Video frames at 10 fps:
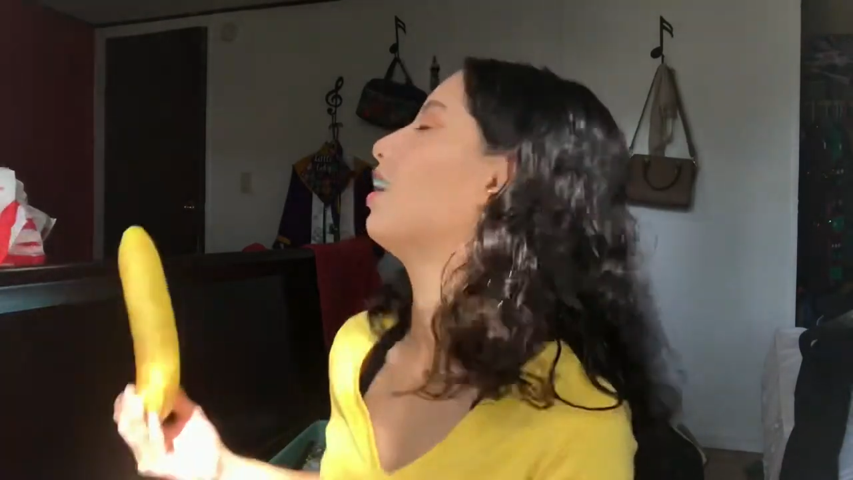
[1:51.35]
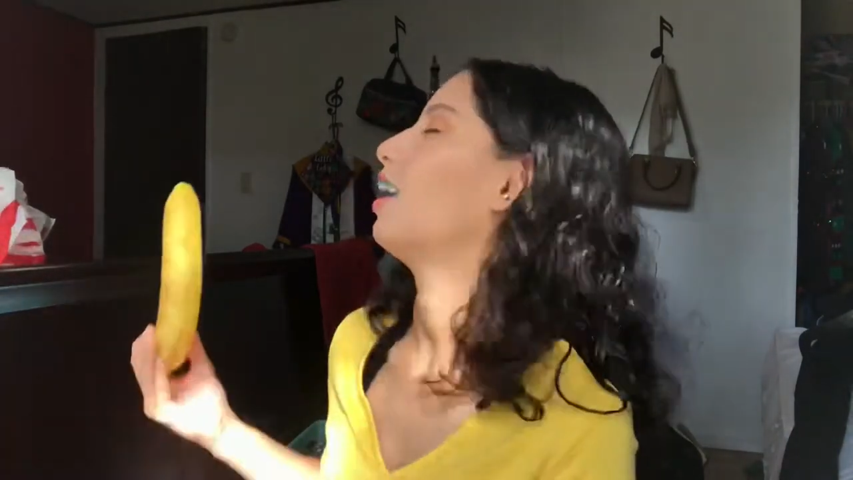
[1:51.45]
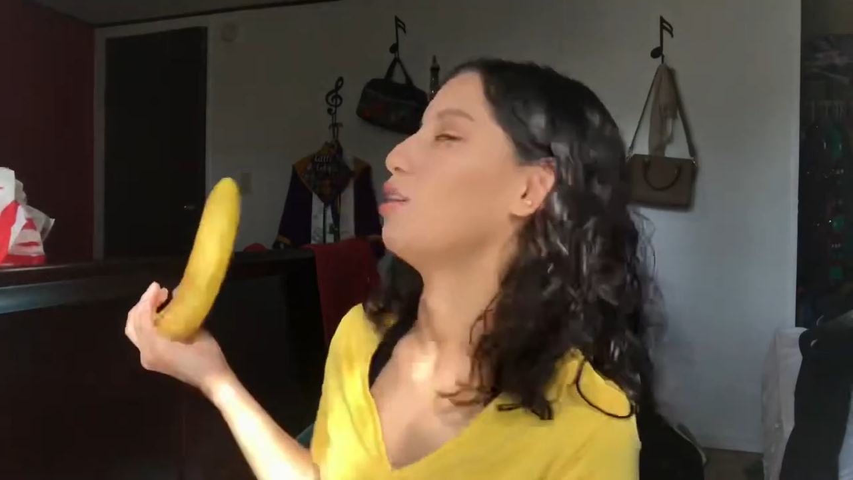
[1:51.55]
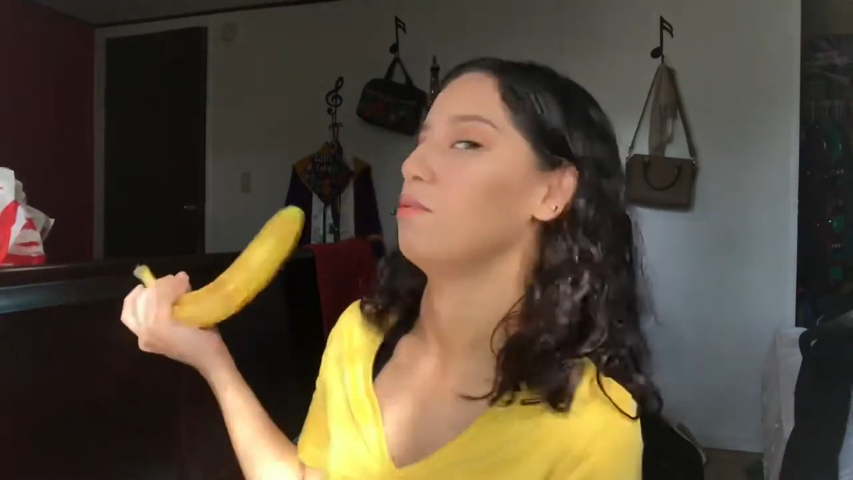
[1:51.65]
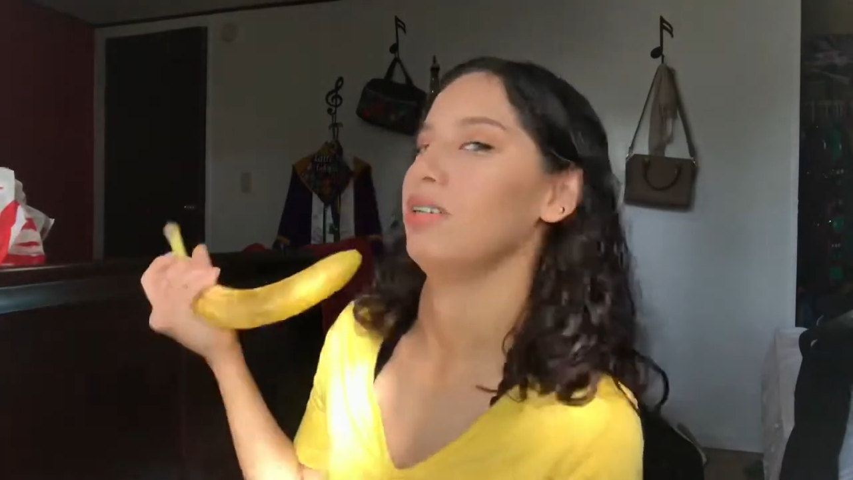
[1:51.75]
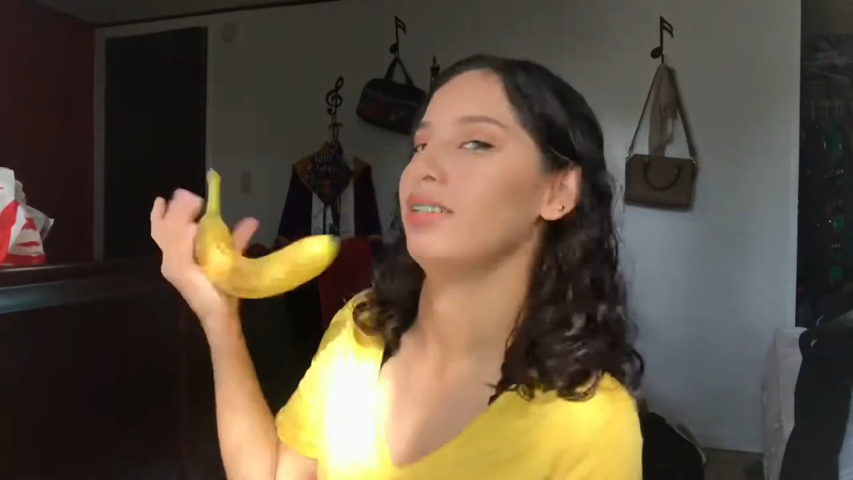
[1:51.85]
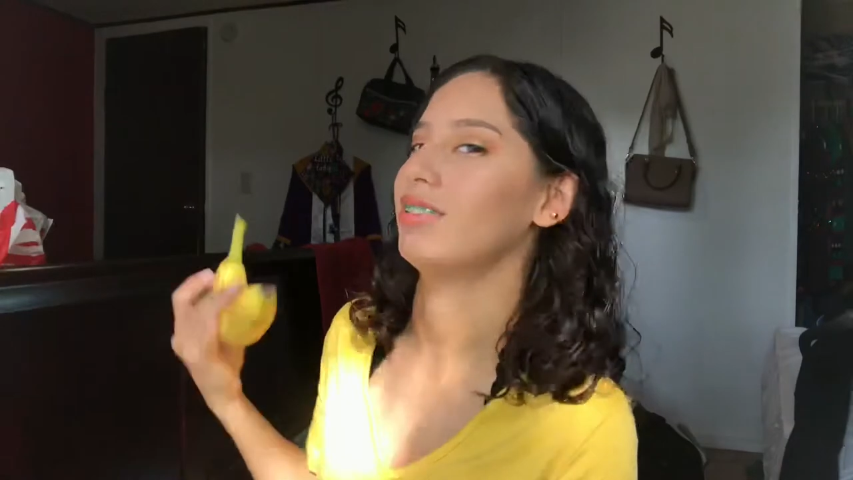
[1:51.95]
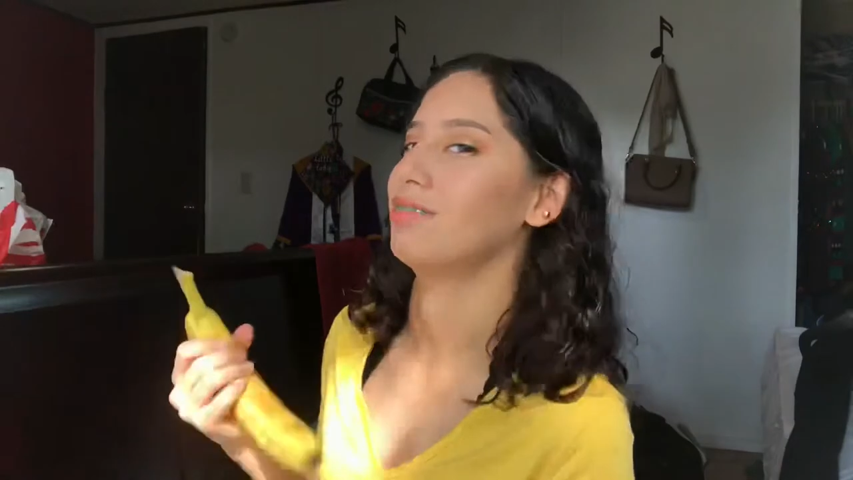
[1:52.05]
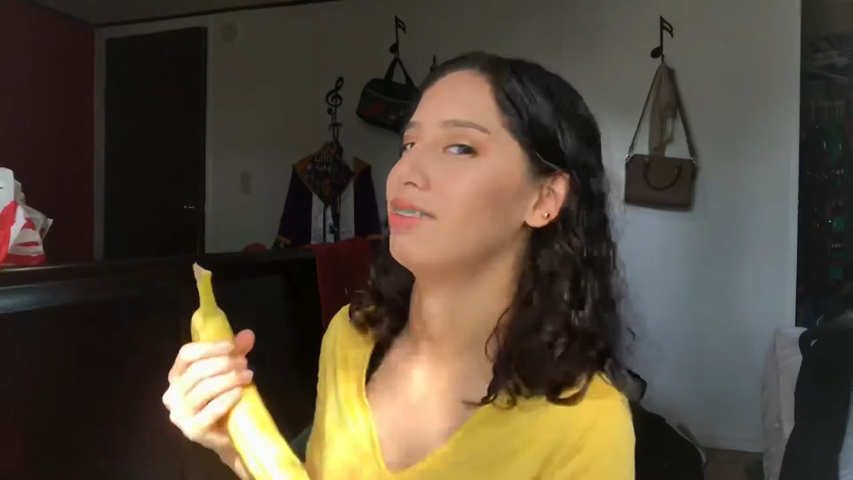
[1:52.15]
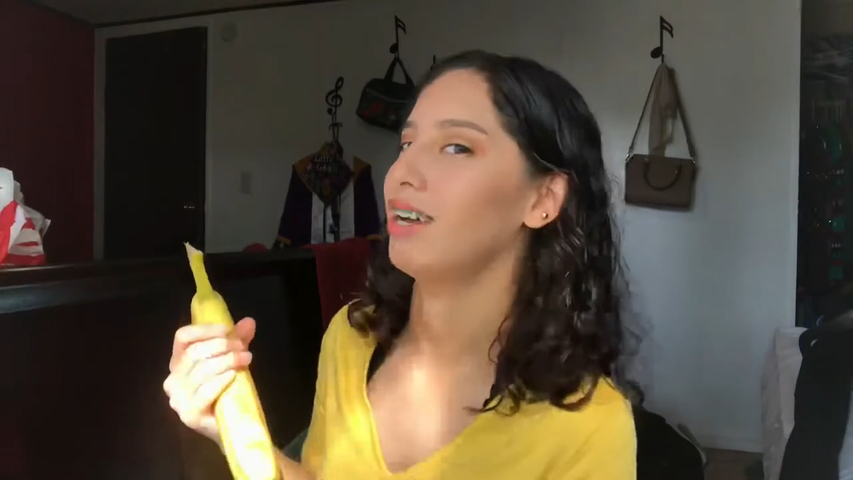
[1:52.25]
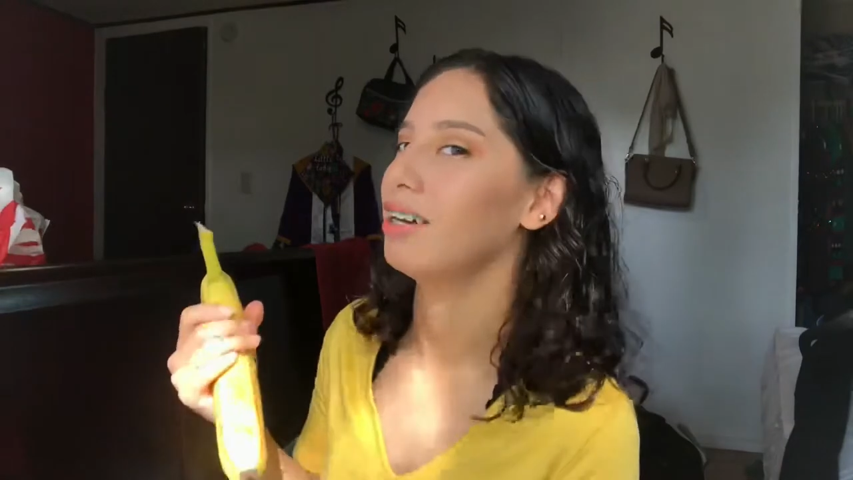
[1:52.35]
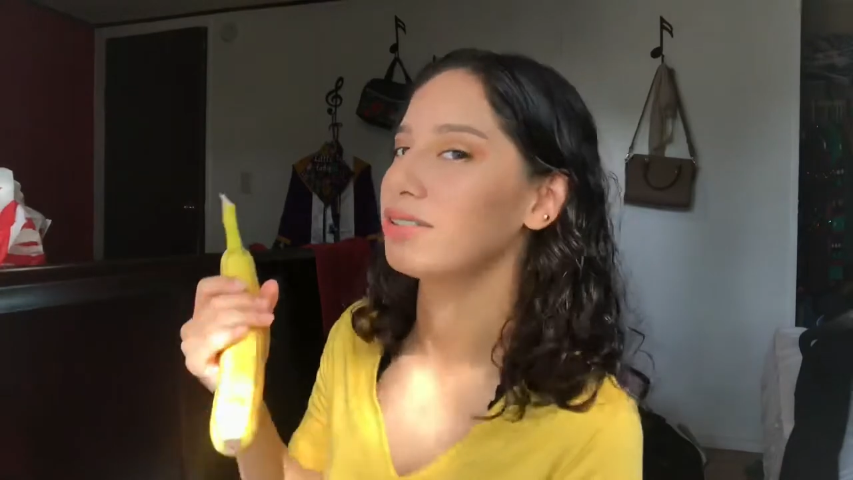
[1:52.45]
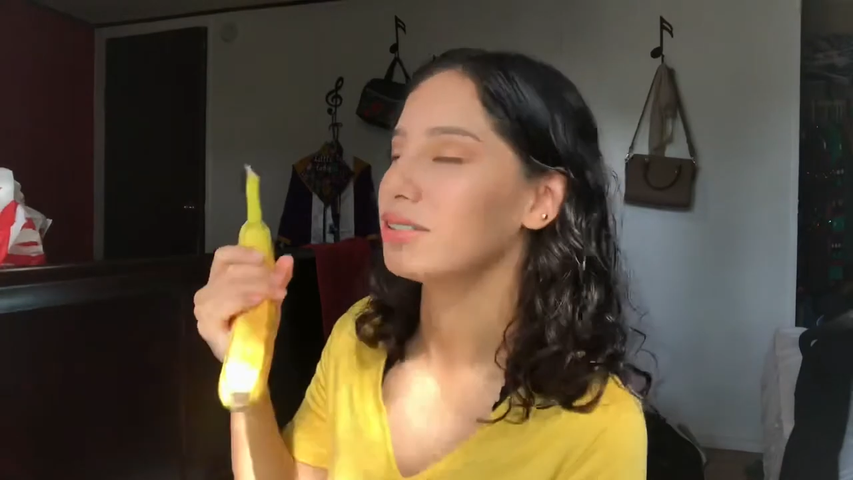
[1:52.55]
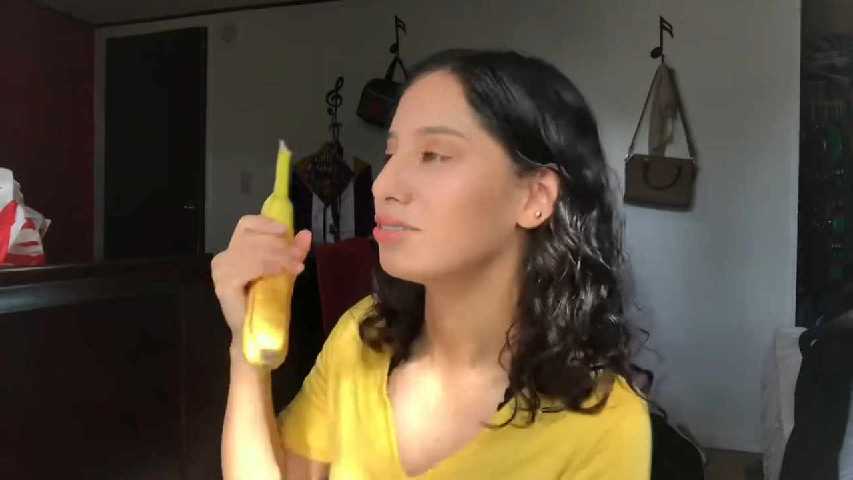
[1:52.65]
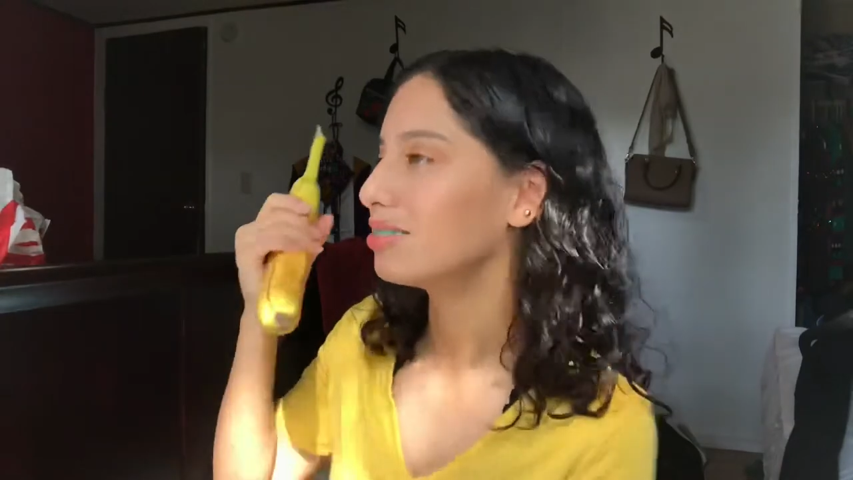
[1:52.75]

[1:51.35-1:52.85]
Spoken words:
anyways, I don't know.